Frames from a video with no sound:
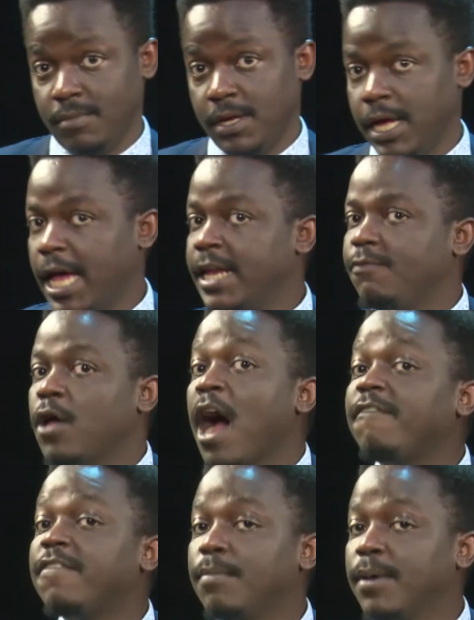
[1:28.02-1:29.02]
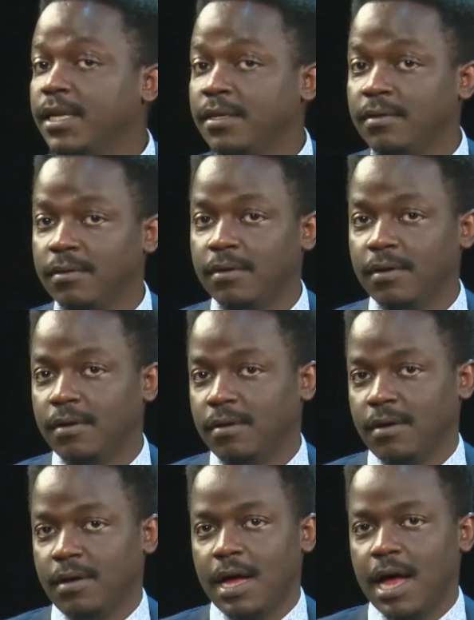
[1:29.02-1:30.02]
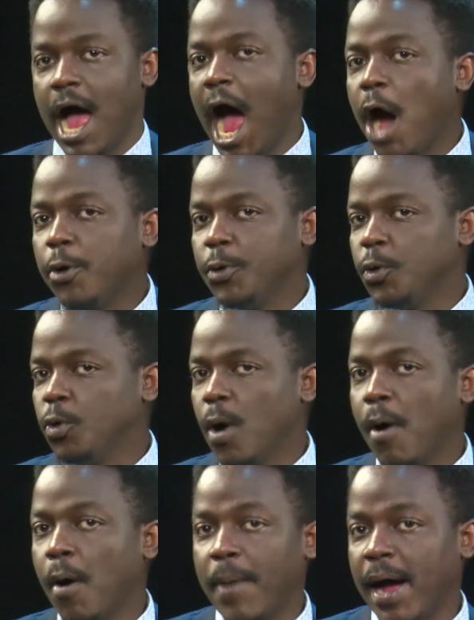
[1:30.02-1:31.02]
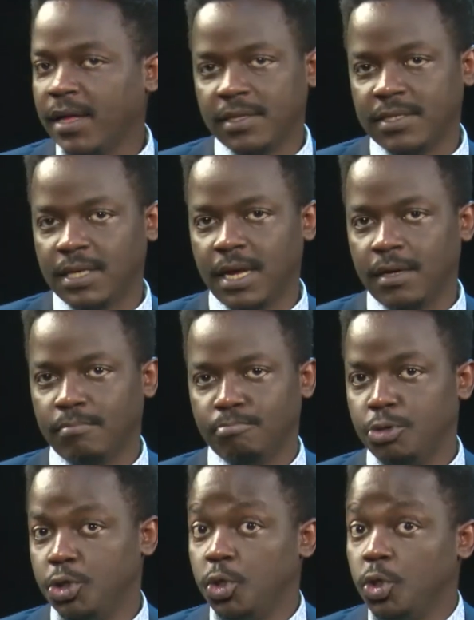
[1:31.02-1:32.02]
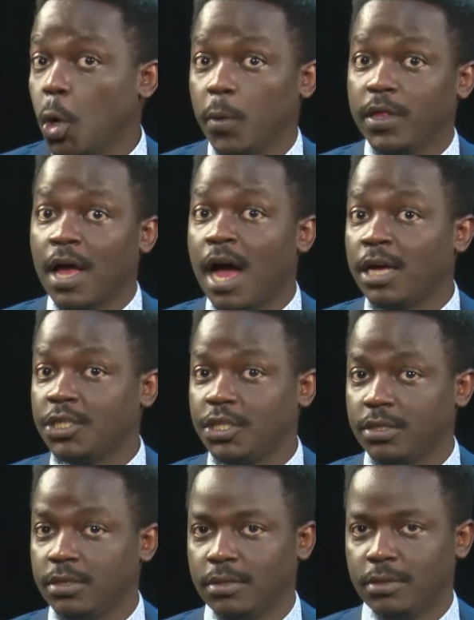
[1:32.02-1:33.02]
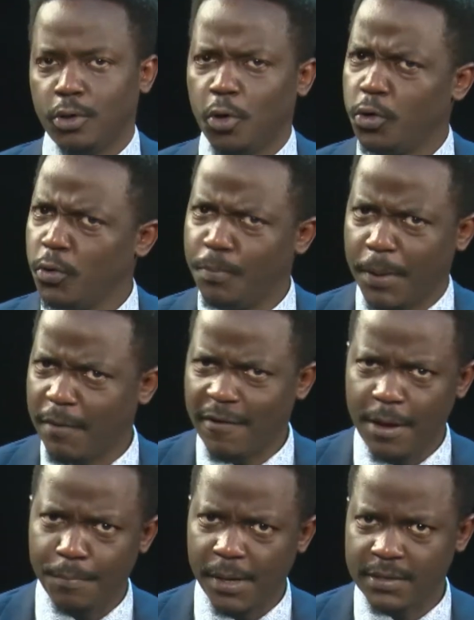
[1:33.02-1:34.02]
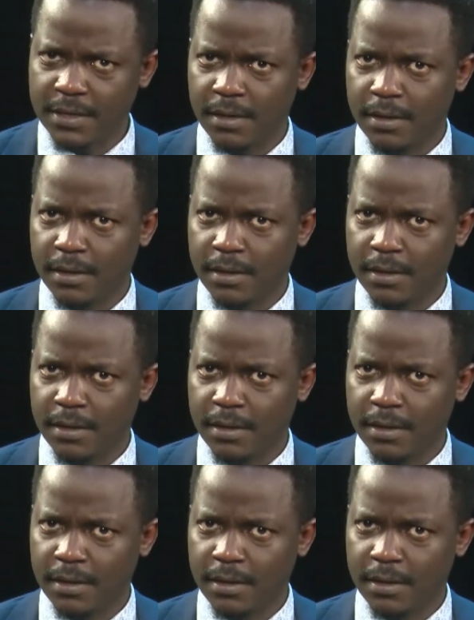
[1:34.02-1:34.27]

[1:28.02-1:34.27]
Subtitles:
And if you have the money, how do you go about buying this car? Do you go with cash or do you pay via M-Pesa?